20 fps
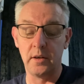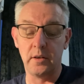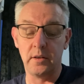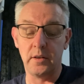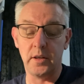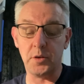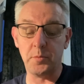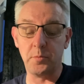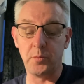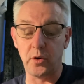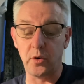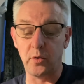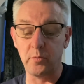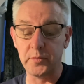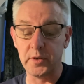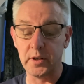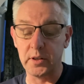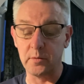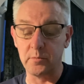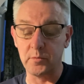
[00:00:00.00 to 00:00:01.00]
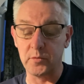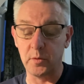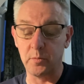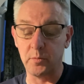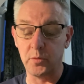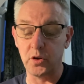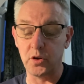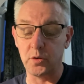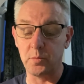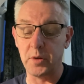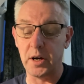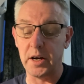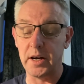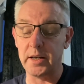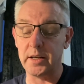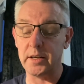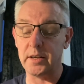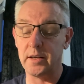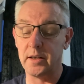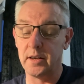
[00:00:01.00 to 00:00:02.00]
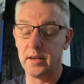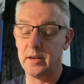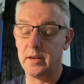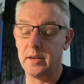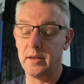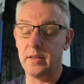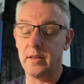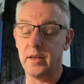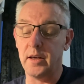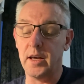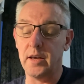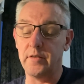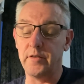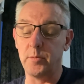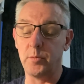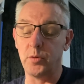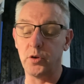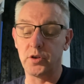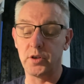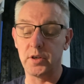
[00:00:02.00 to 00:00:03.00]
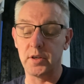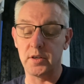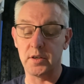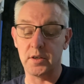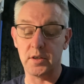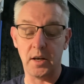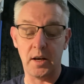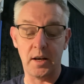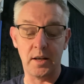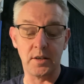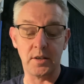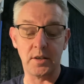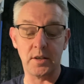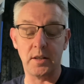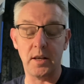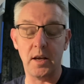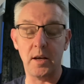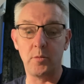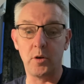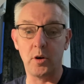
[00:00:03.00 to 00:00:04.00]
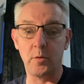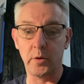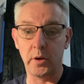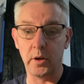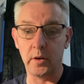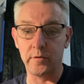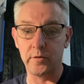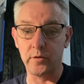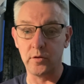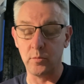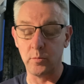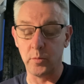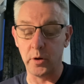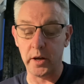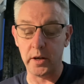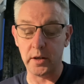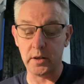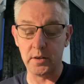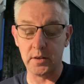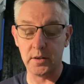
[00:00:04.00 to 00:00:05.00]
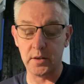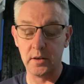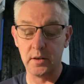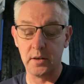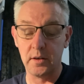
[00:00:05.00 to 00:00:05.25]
This prompted him to push back the heavy bushes and step up on a few bricks